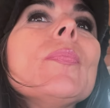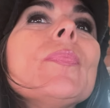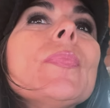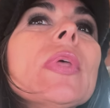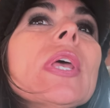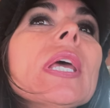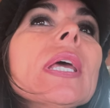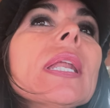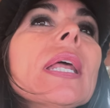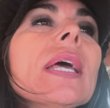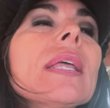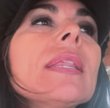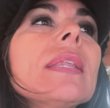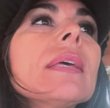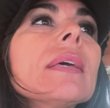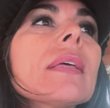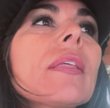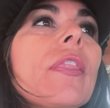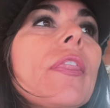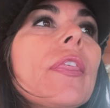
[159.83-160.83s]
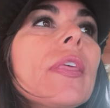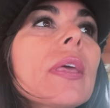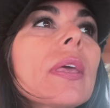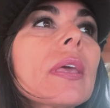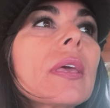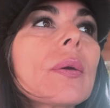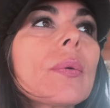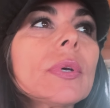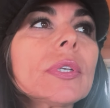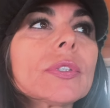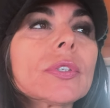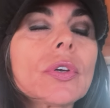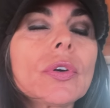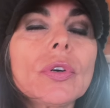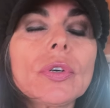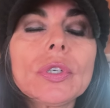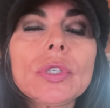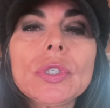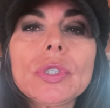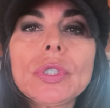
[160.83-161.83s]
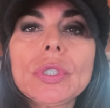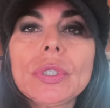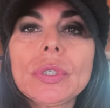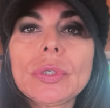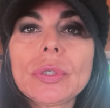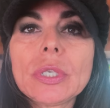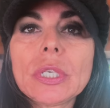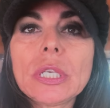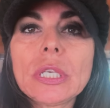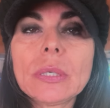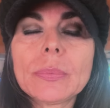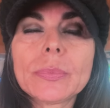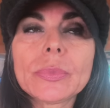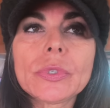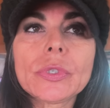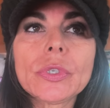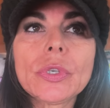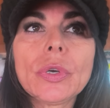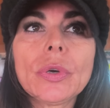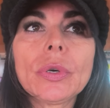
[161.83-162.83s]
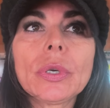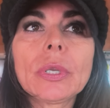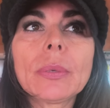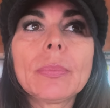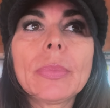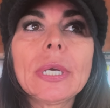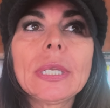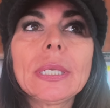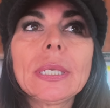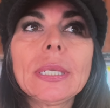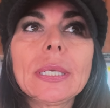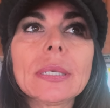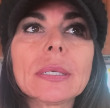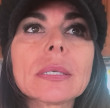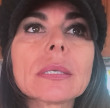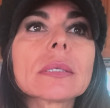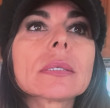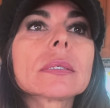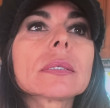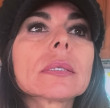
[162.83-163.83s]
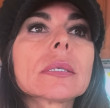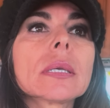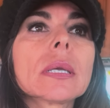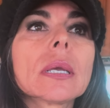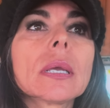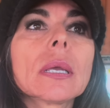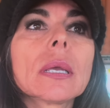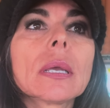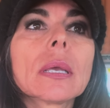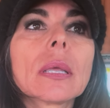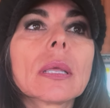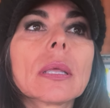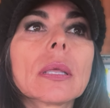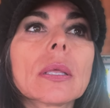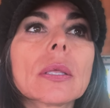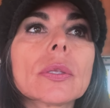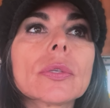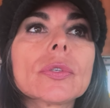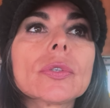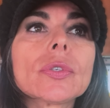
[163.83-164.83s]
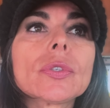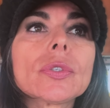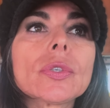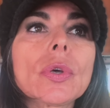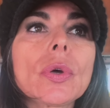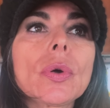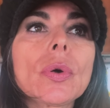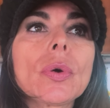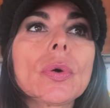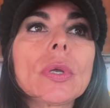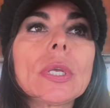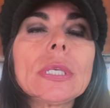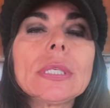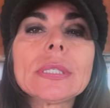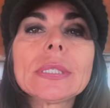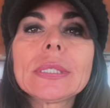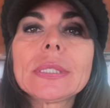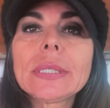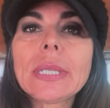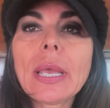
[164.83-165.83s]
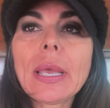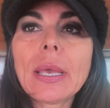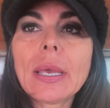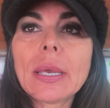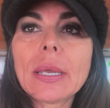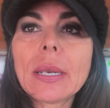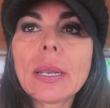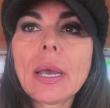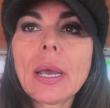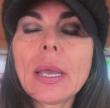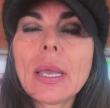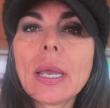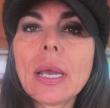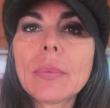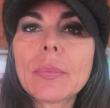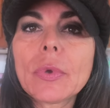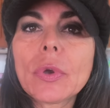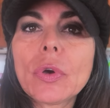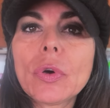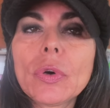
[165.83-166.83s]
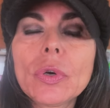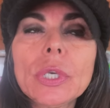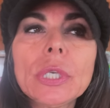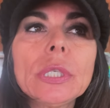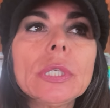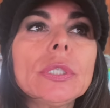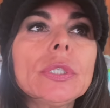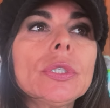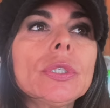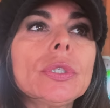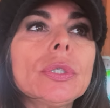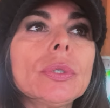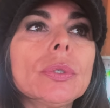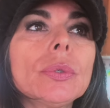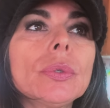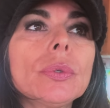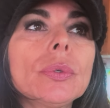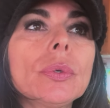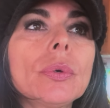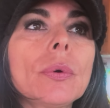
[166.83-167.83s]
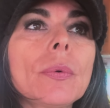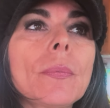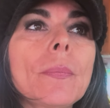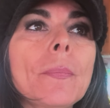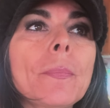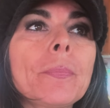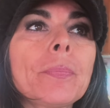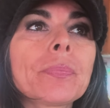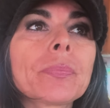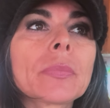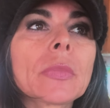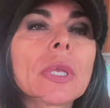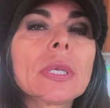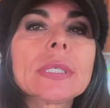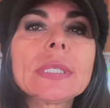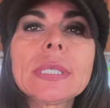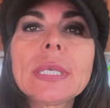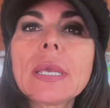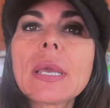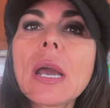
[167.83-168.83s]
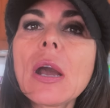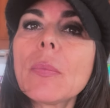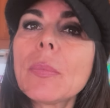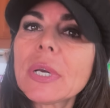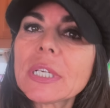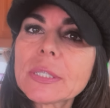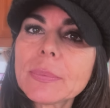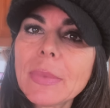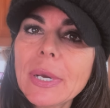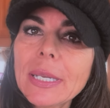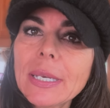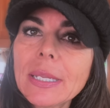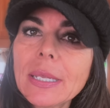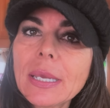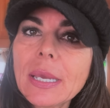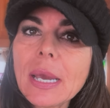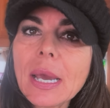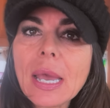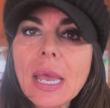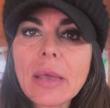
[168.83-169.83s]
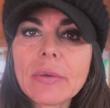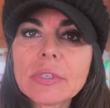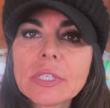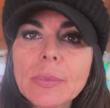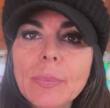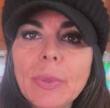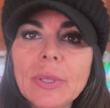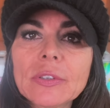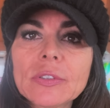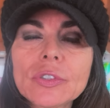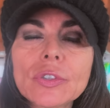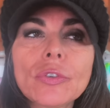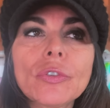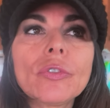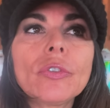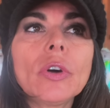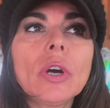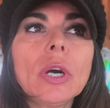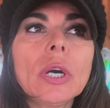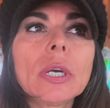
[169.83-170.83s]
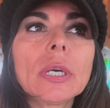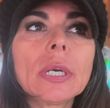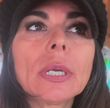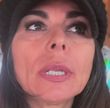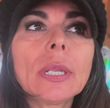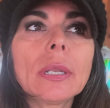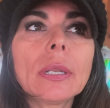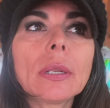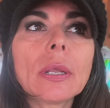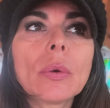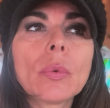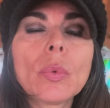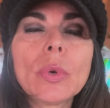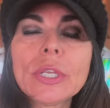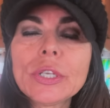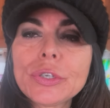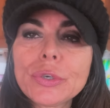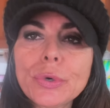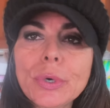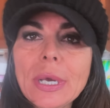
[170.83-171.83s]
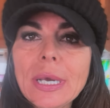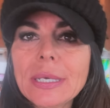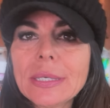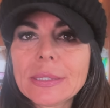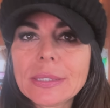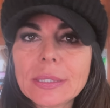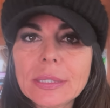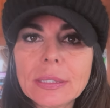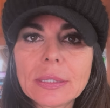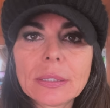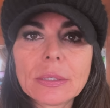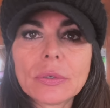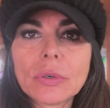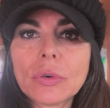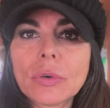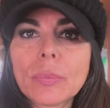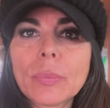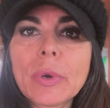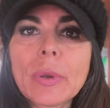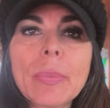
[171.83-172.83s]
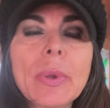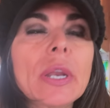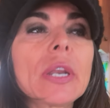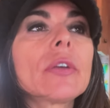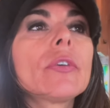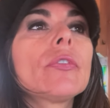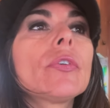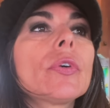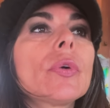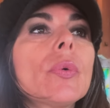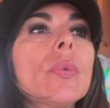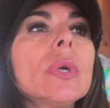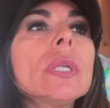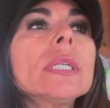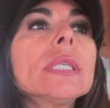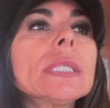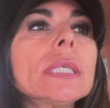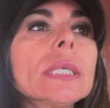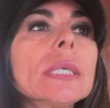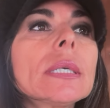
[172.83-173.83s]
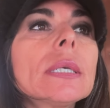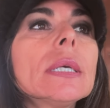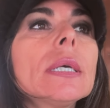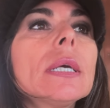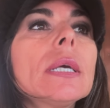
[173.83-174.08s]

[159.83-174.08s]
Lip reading: And I didn't think it was going to keep snowing, but it is. So instead, I am going to see how much money I have spent so far winterizing or preparing for winter